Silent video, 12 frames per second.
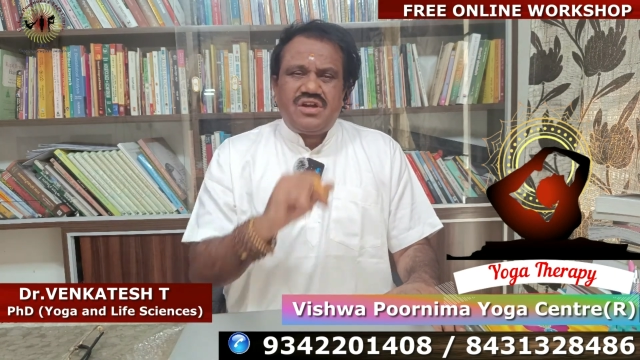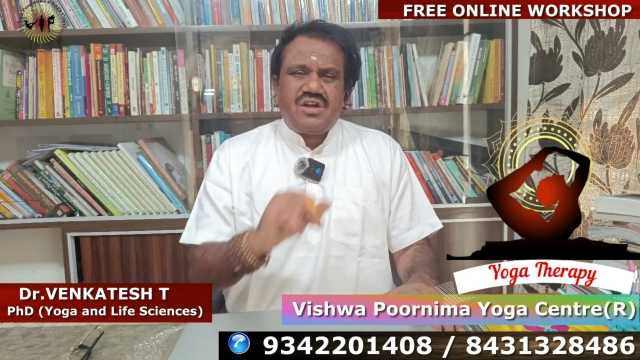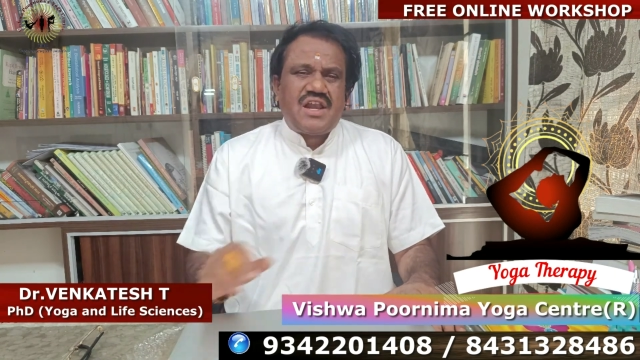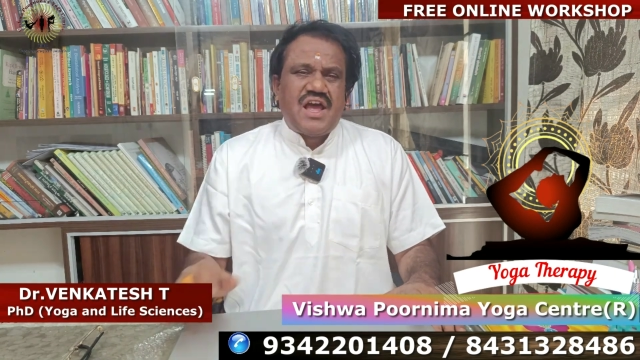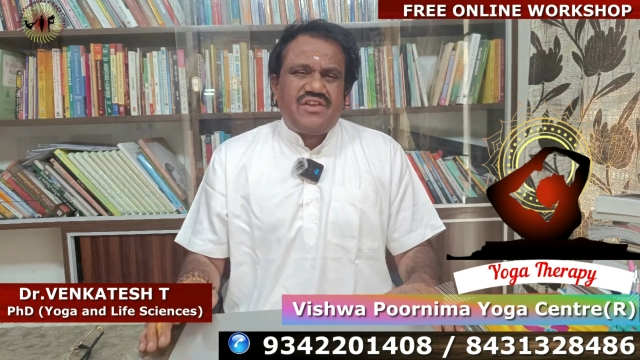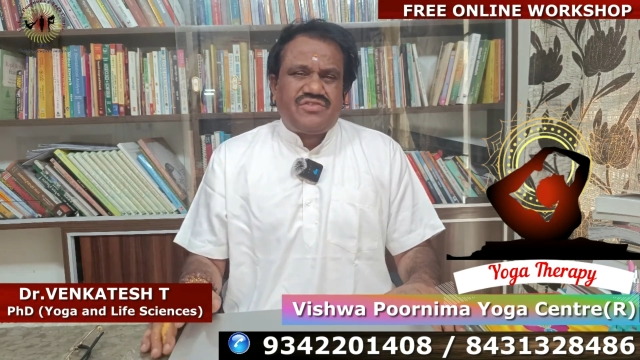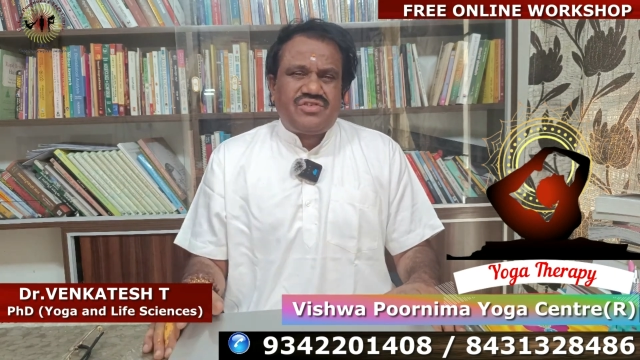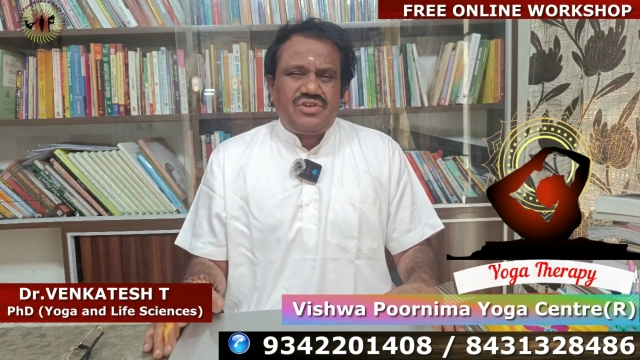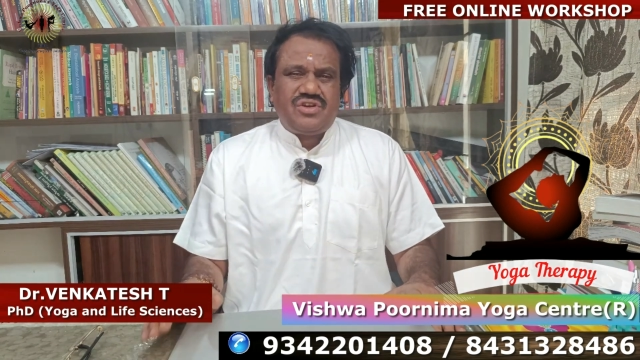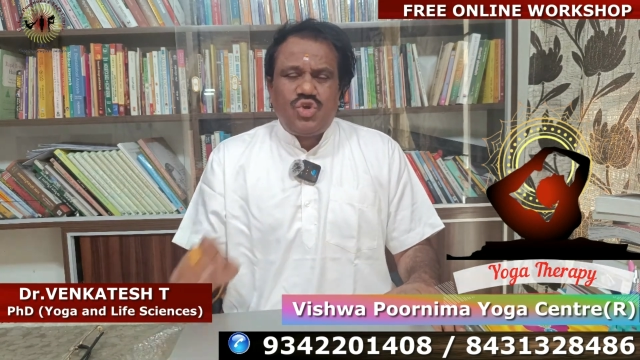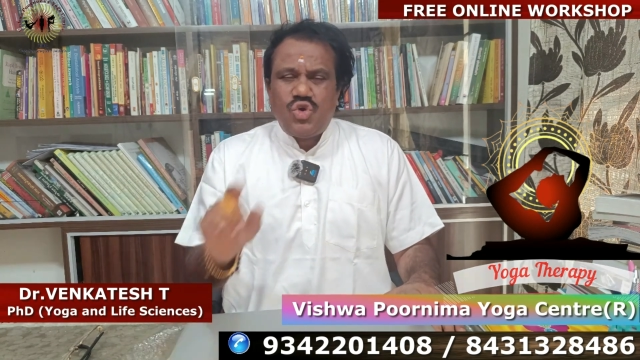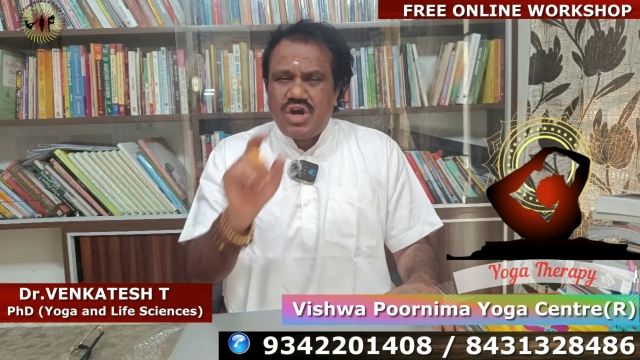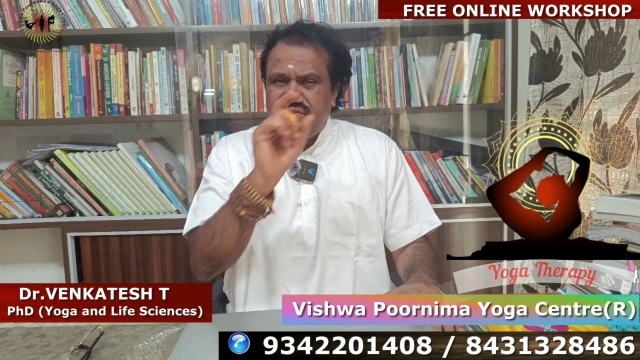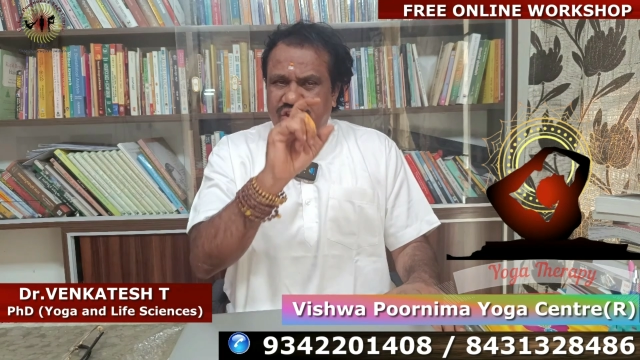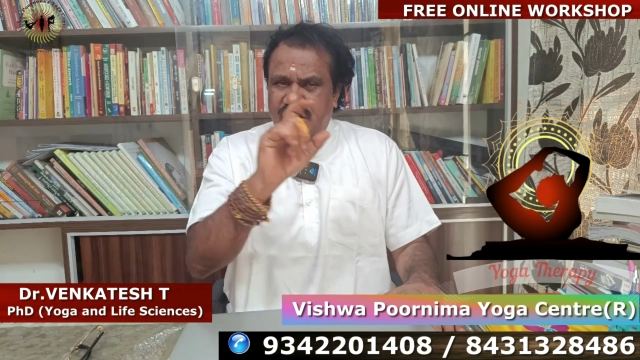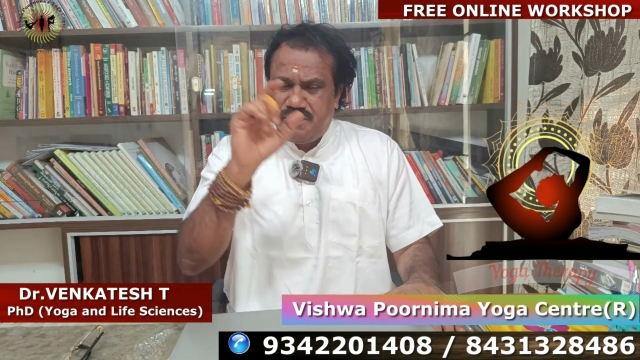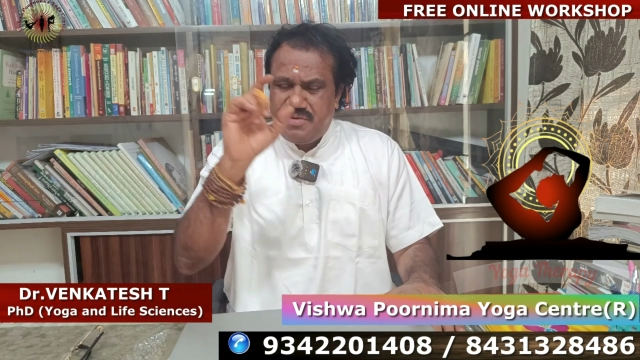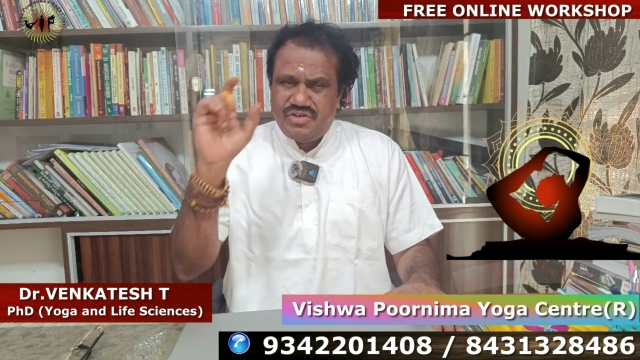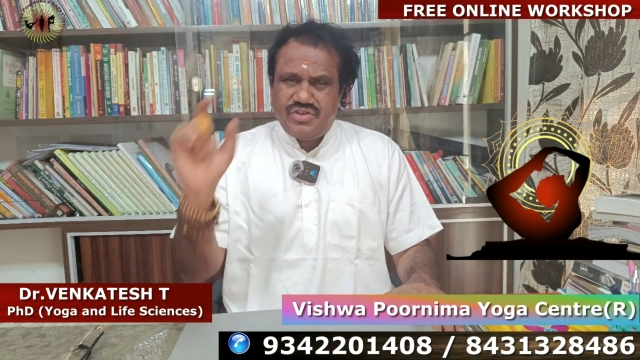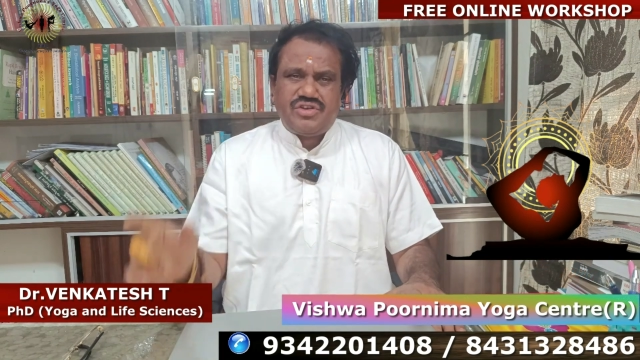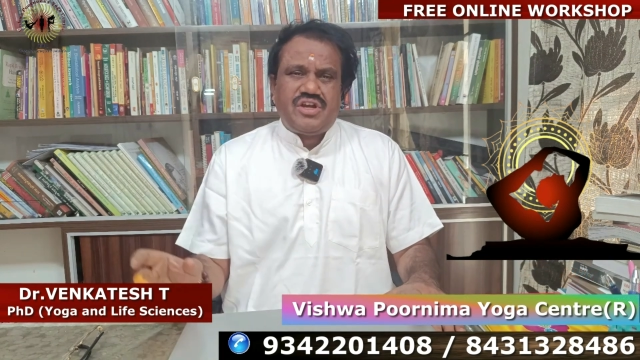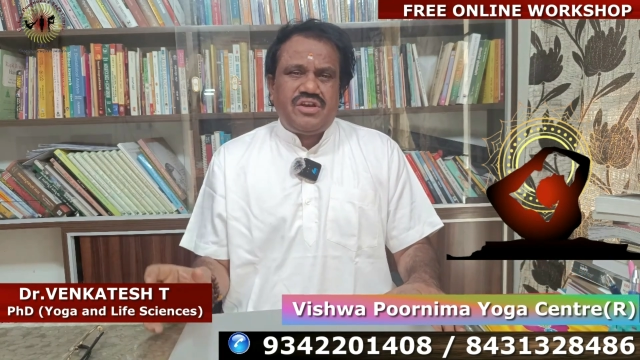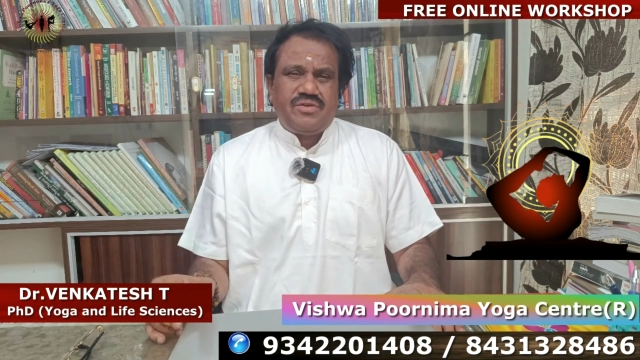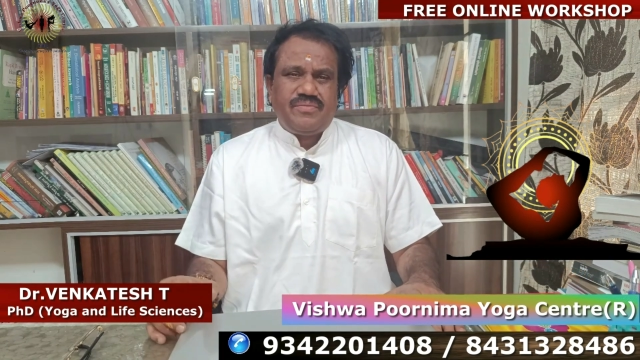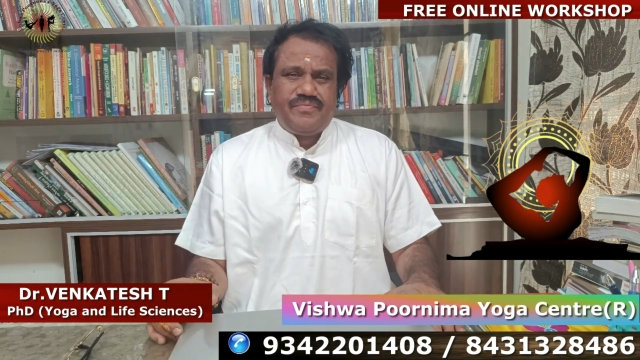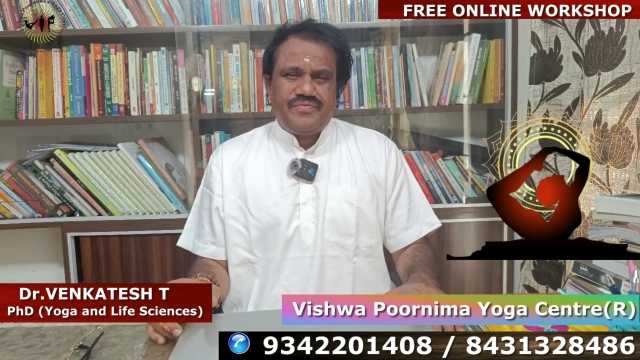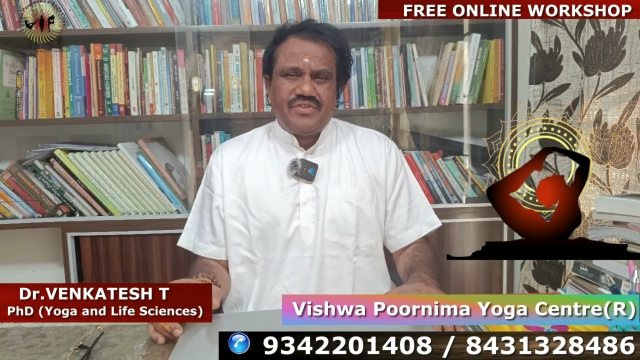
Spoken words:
class, yoga therapy session.